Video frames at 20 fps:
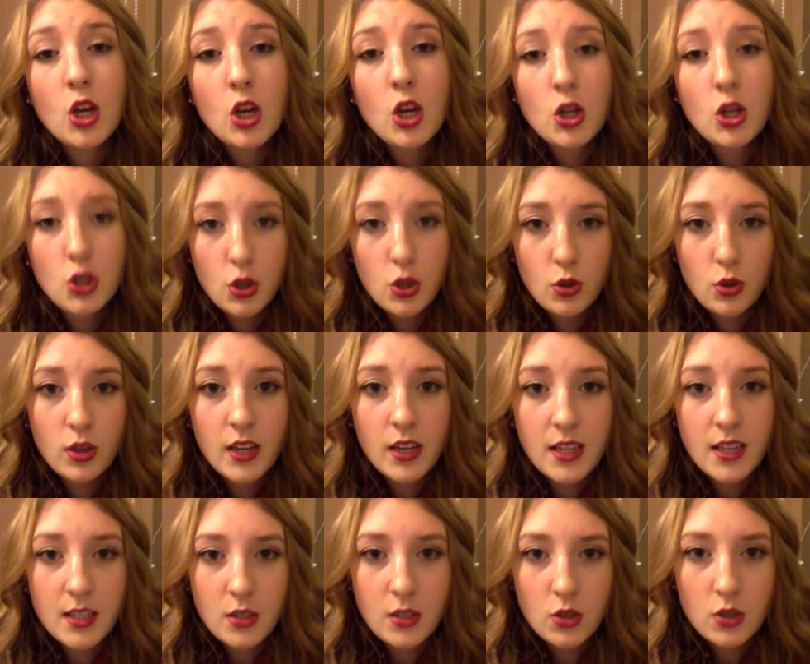too
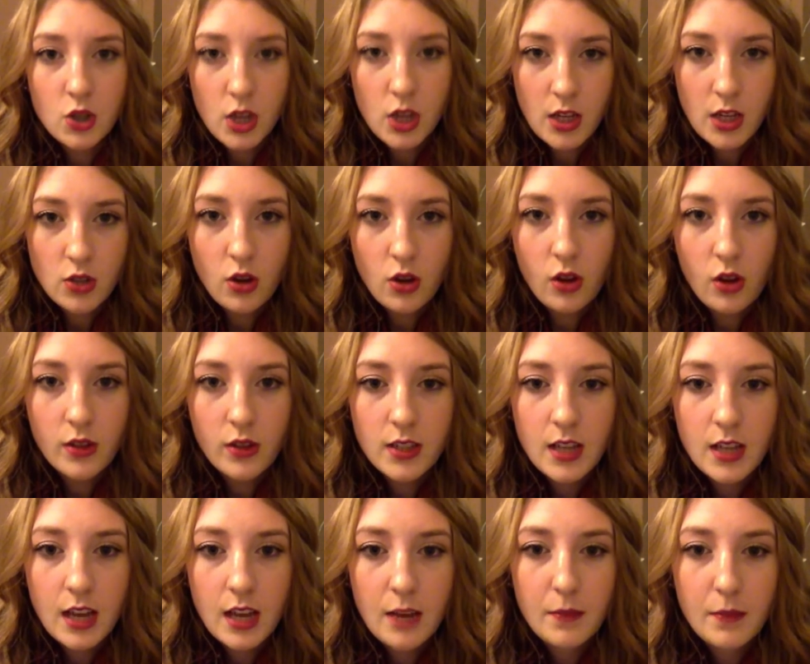lazy to change all the
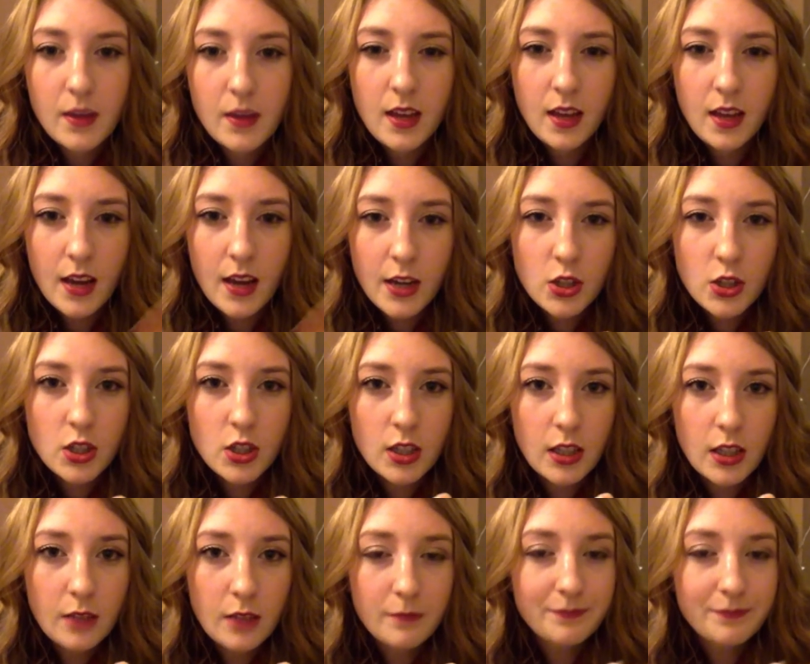time. And
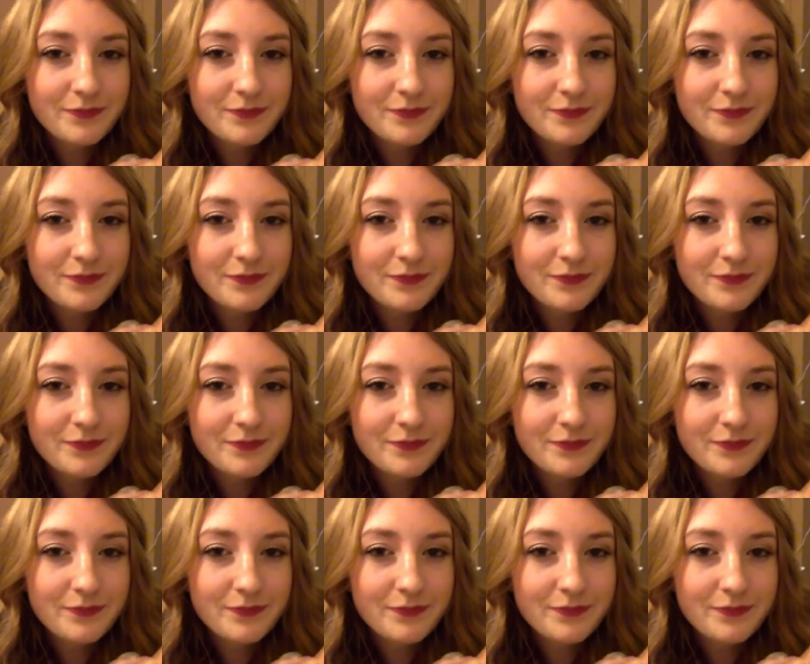actually,